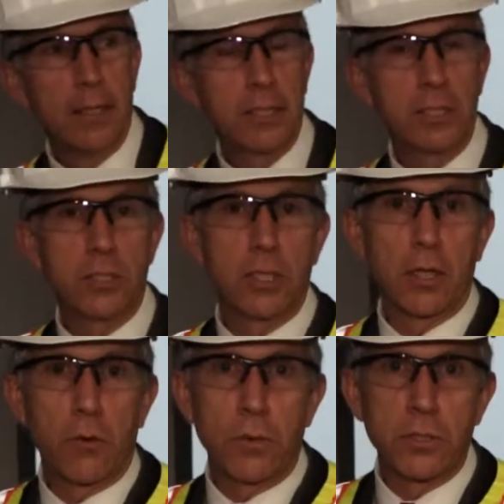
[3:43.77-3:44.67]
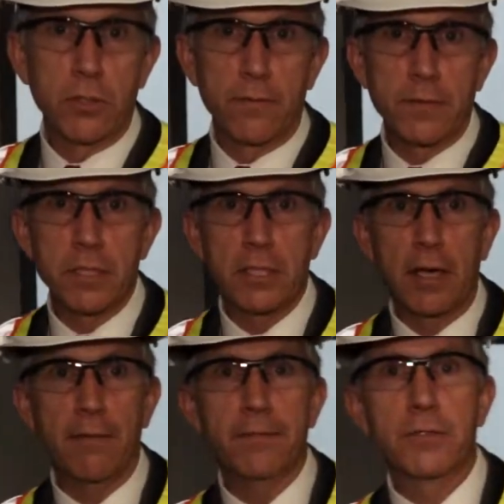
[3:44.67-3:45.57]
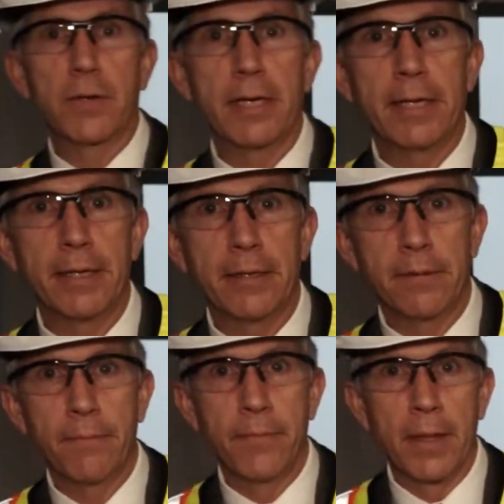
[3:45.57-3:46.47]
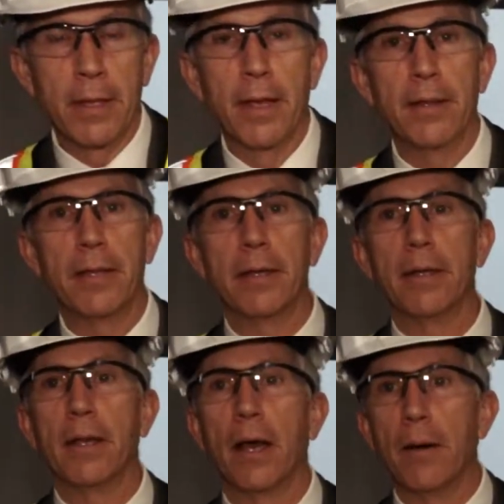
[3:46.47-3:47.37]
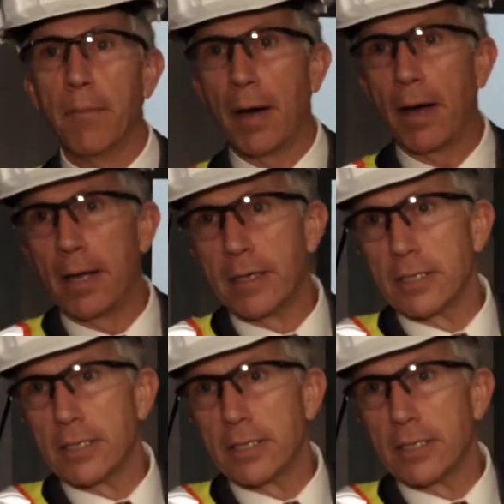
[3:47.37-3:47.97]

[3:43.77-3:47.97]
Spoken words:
This is a court services office right here. And then behind